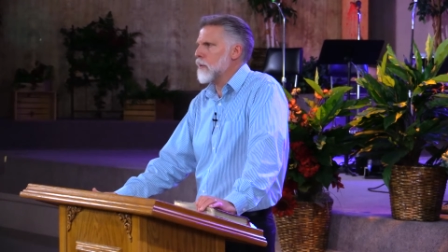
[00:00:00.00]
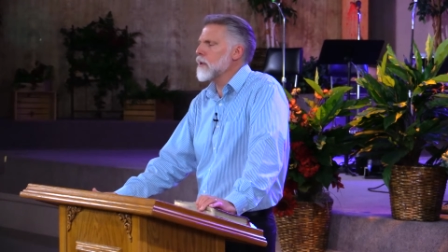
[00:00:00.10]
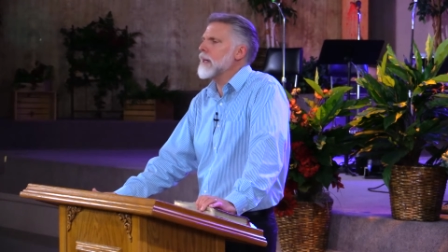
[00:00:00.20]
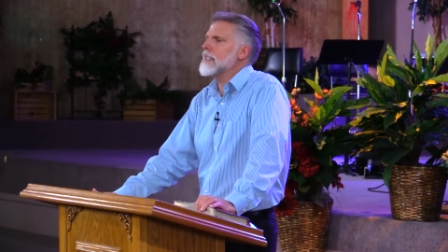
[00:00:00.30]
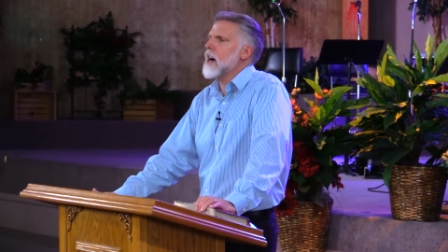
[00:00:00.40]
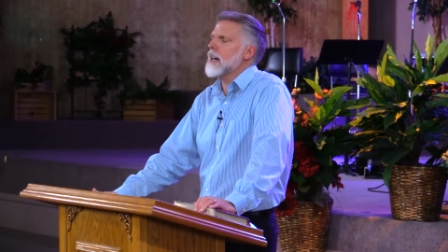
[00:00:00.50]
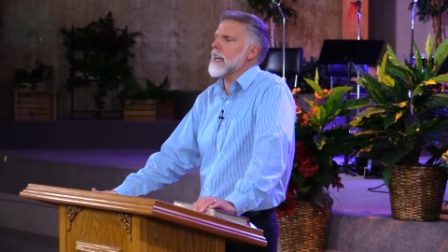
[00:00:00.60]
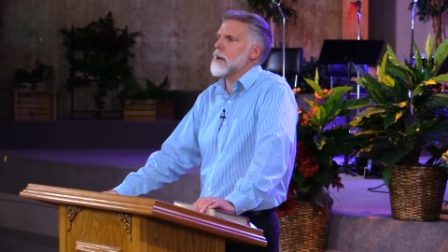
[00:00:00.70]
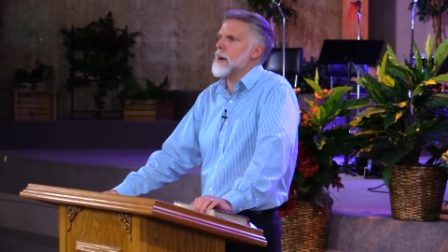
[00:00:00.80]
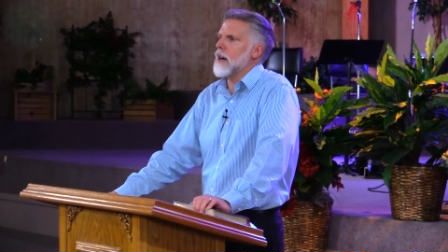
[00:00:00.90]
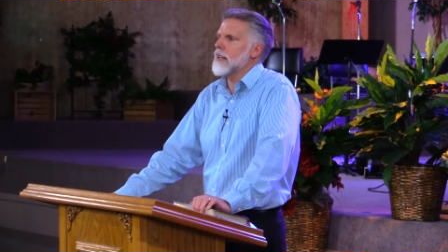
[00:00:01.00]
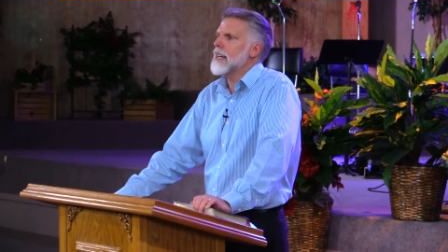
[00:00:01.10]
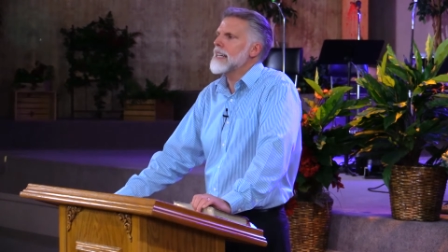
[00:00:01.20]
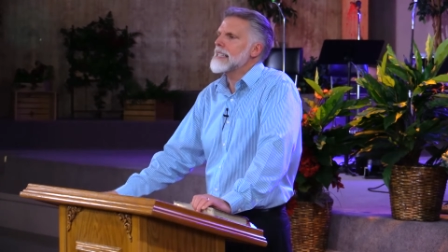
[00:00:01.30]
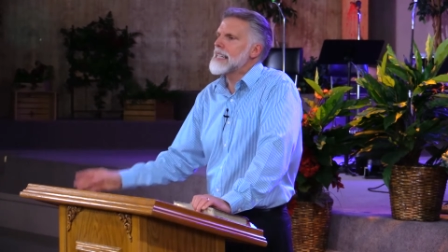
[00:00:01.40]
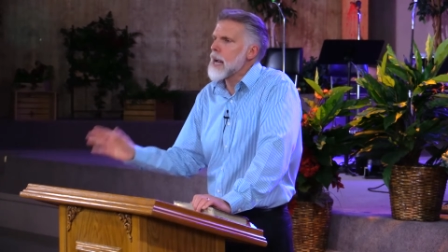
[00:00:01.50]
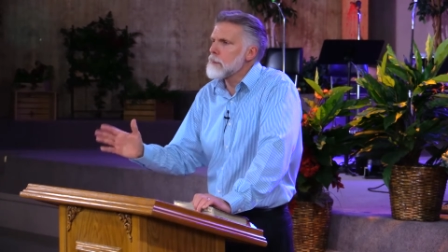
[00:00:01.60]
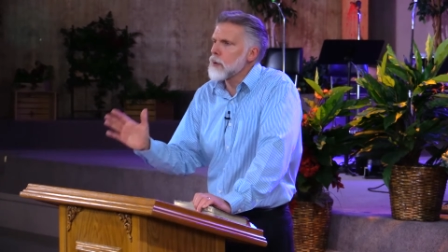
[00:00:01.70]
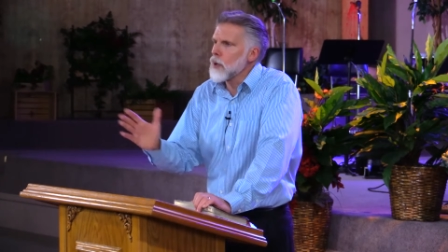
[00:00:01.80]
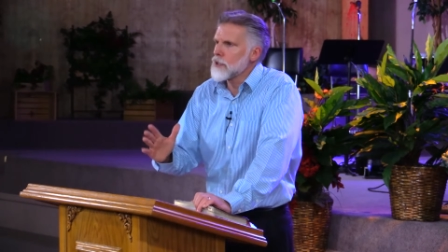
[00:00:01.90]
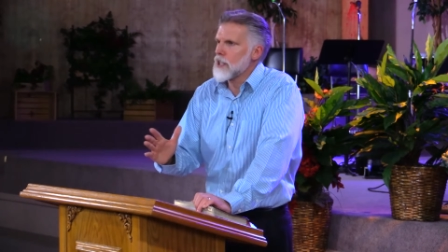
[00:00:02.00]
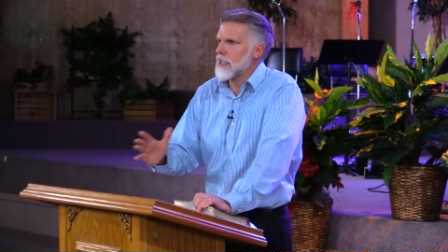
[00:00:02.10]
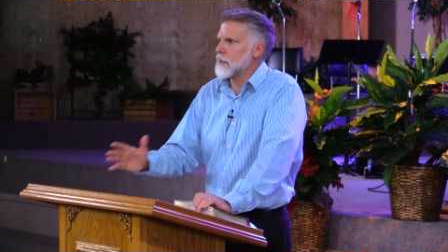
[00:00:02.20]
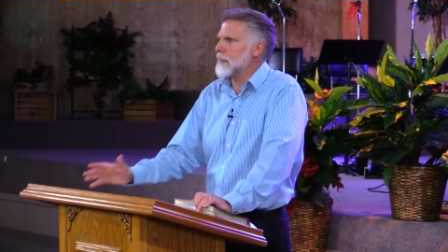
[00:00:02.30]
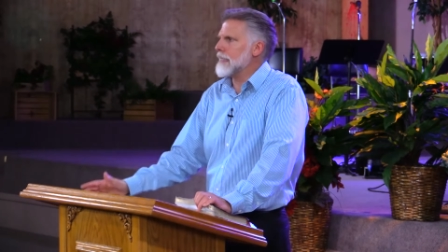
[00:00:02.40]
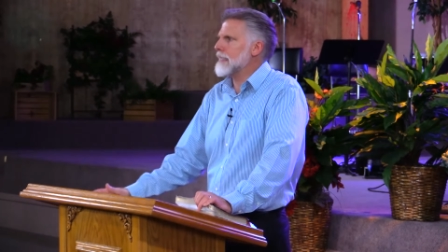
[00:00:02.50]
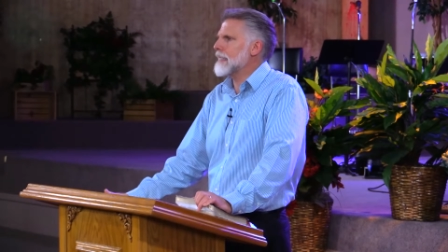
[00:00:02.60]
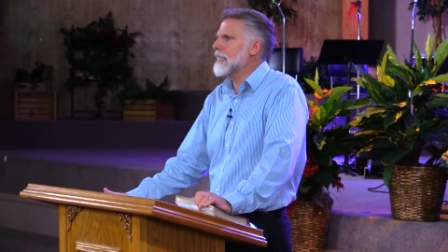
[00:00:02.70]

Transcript: What are we talking about? Temporal judgments.